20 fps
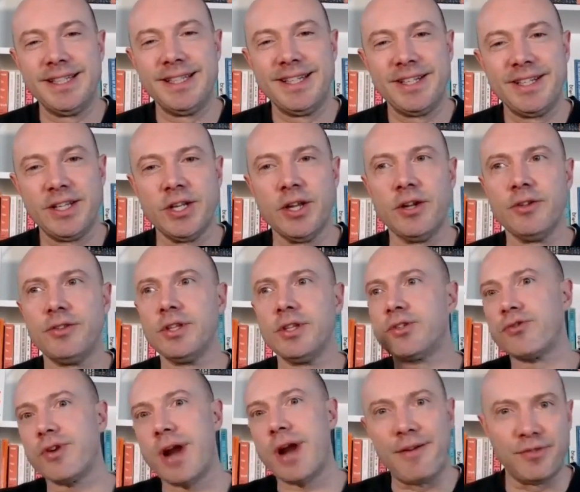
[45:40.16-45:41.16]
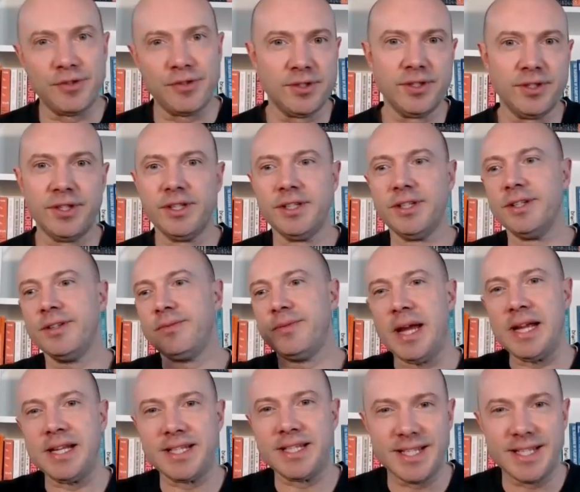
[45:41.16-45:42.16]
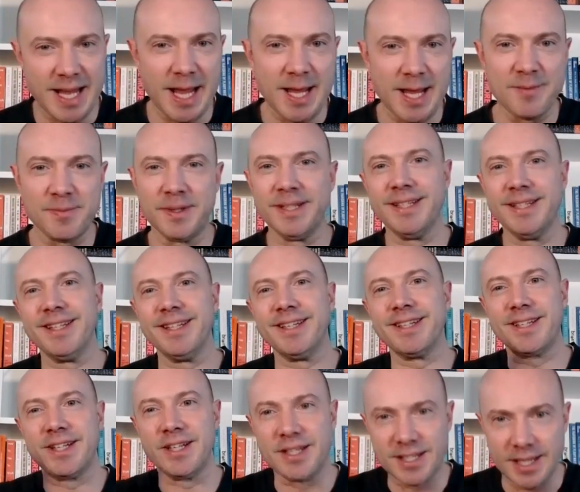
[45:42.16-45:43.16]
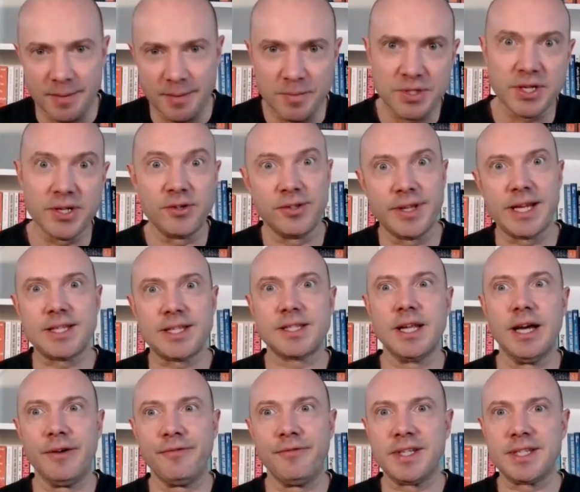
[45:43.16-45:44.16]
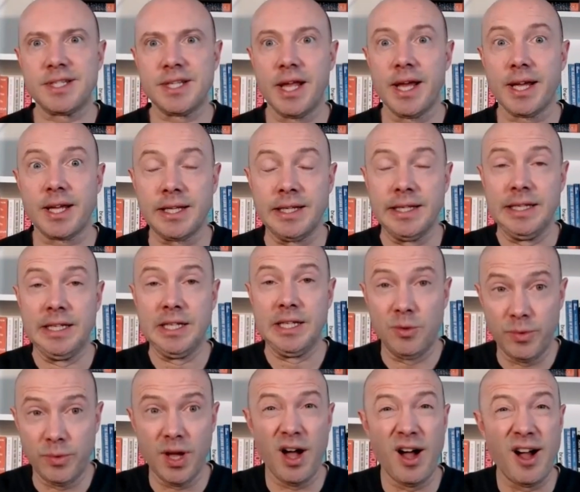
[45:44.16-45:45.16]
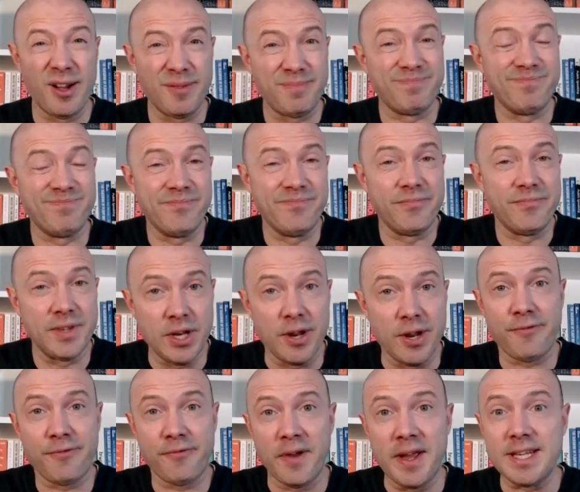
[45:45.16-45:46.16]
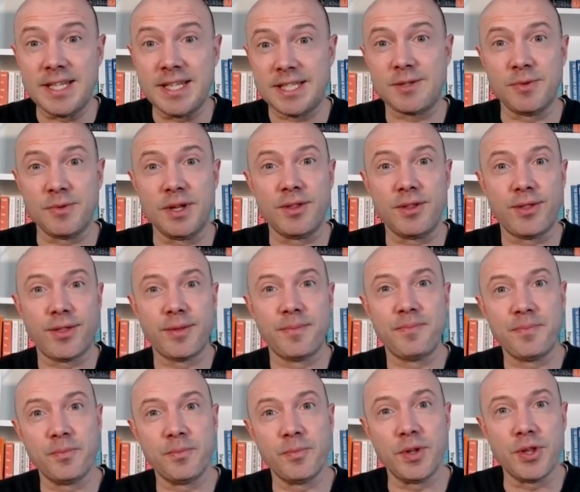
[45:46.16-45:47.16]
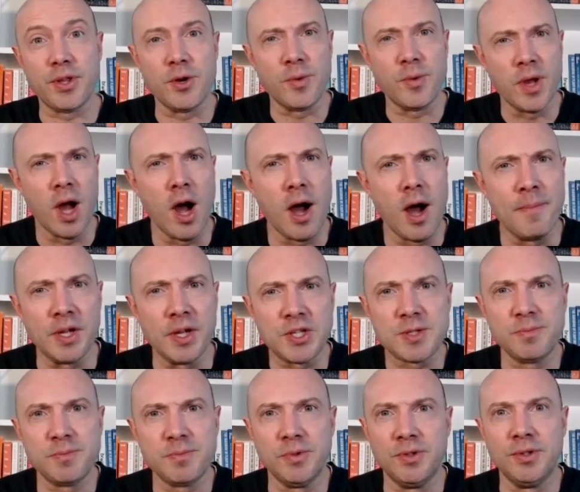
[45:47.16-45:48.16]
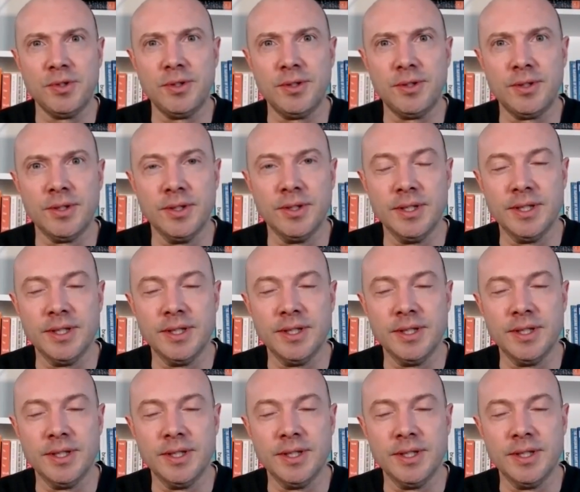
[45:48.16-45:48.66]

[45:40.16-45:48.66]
you know, the travel, the entertainment, the consumption, all that stuff, it's like we are, you know, faced with who we are much more,